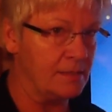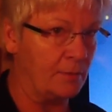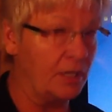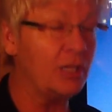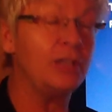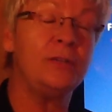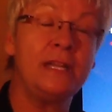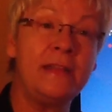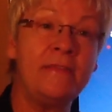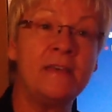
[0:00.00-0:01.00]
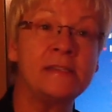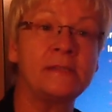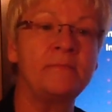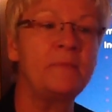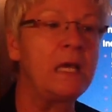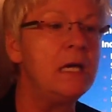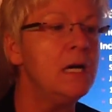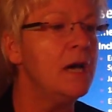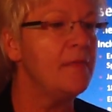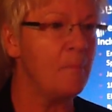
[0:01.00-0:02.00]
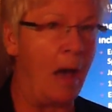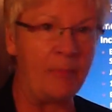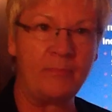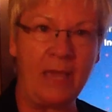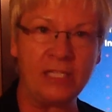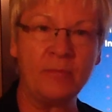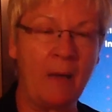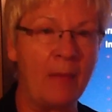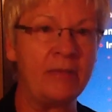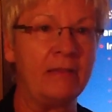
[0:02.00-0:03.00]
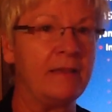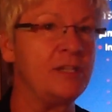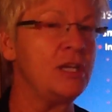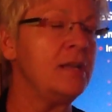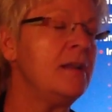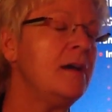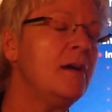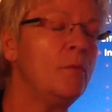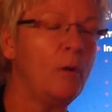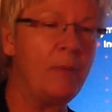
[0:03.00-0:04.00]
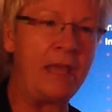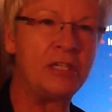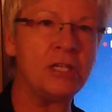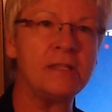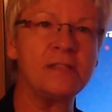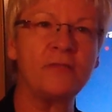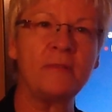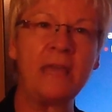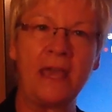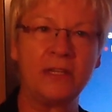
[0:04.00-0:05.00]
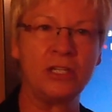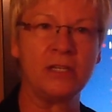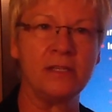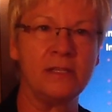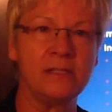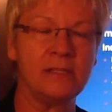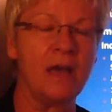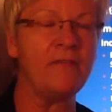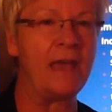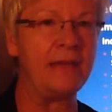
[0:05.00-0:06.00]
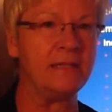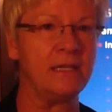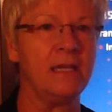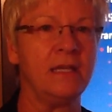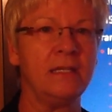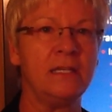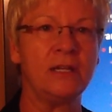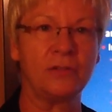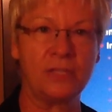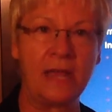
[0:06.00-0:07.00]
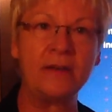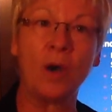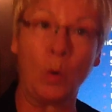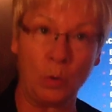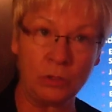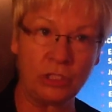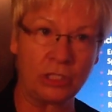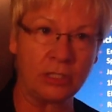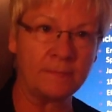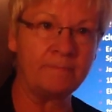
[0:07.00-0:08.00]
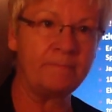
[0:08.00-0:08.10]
that were included in this. The patient population were patients from the ages of 18 years and older.